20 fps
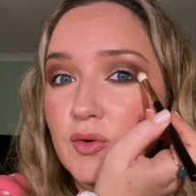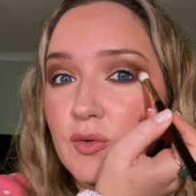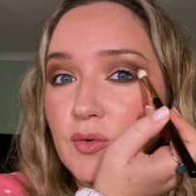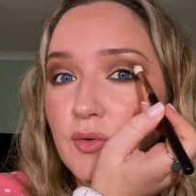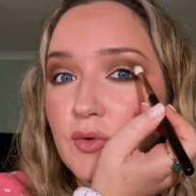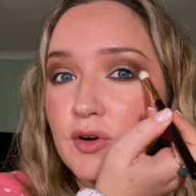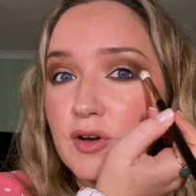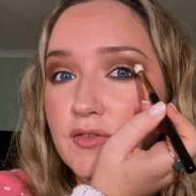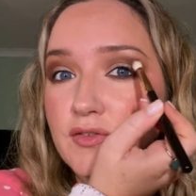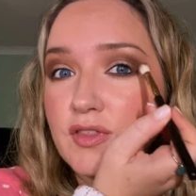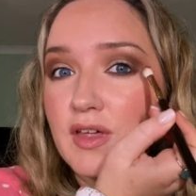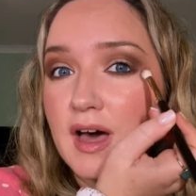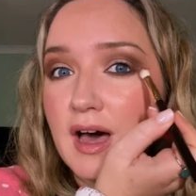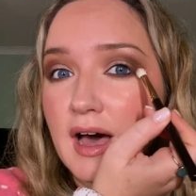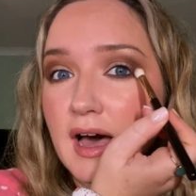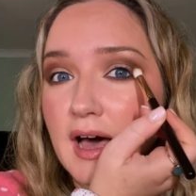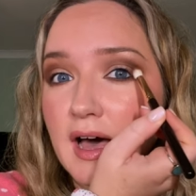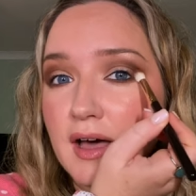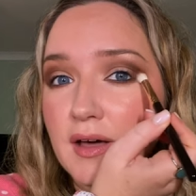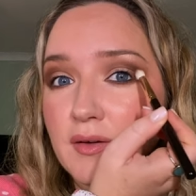all of that
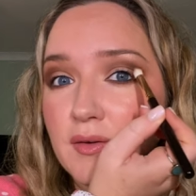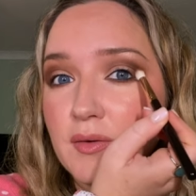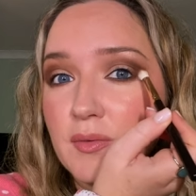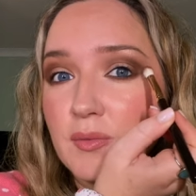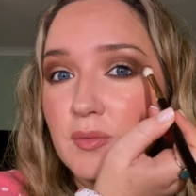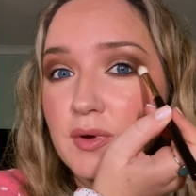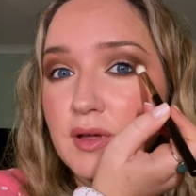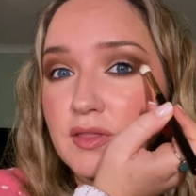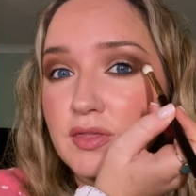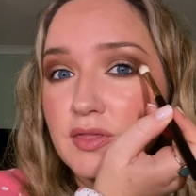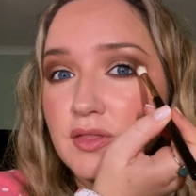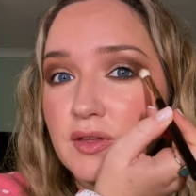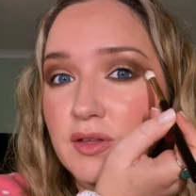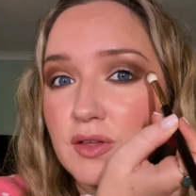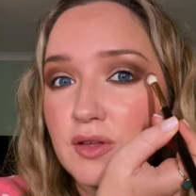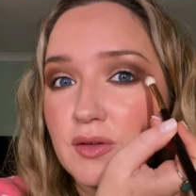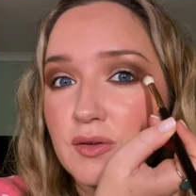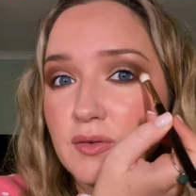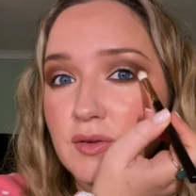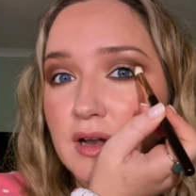out with the
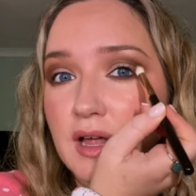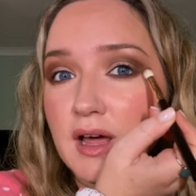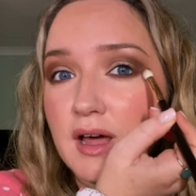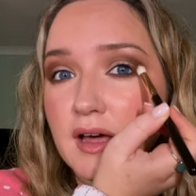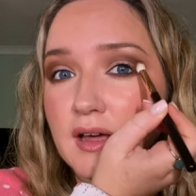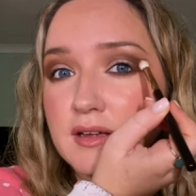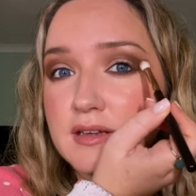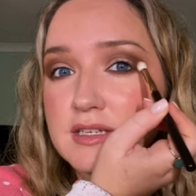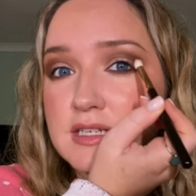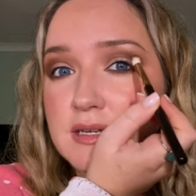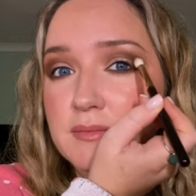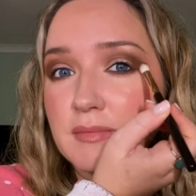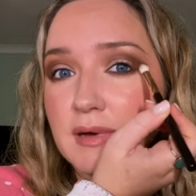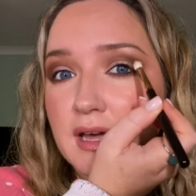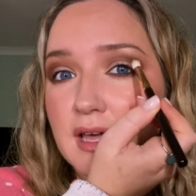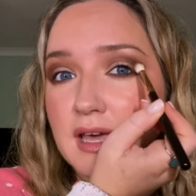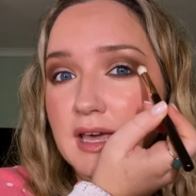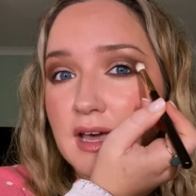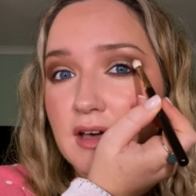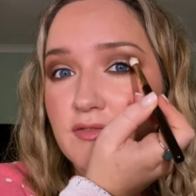Hoola to
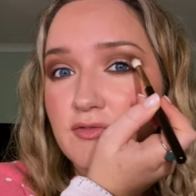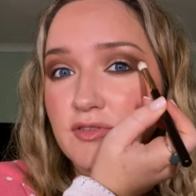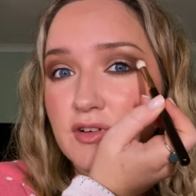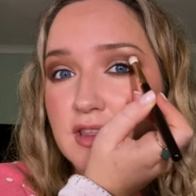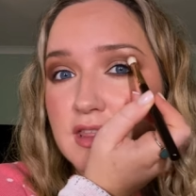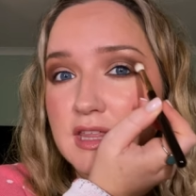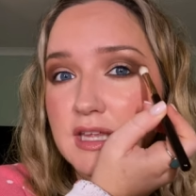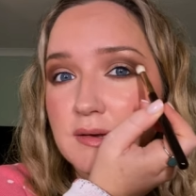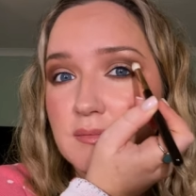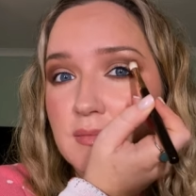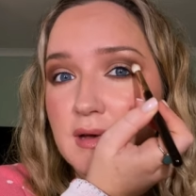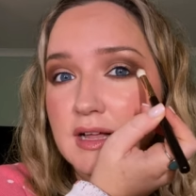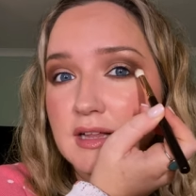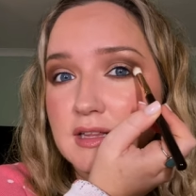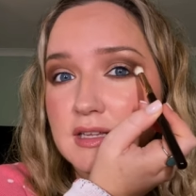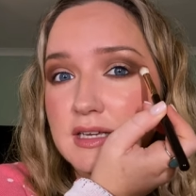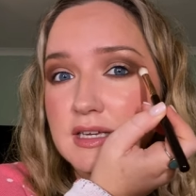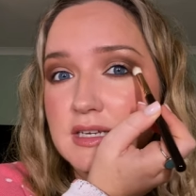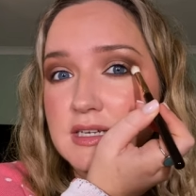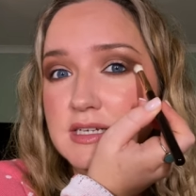make everything
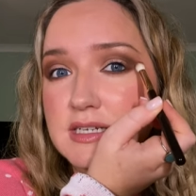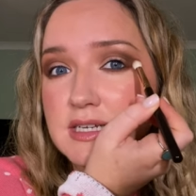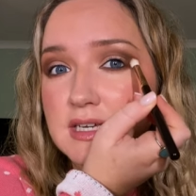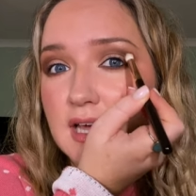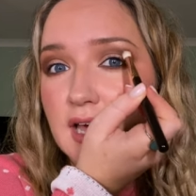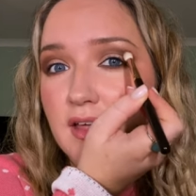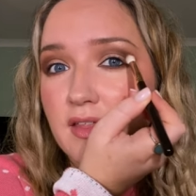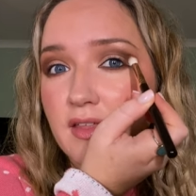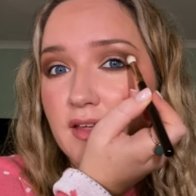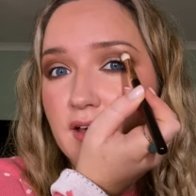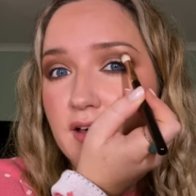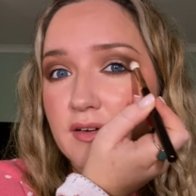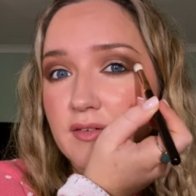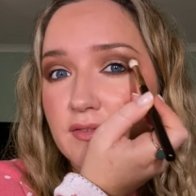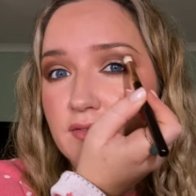melt in together.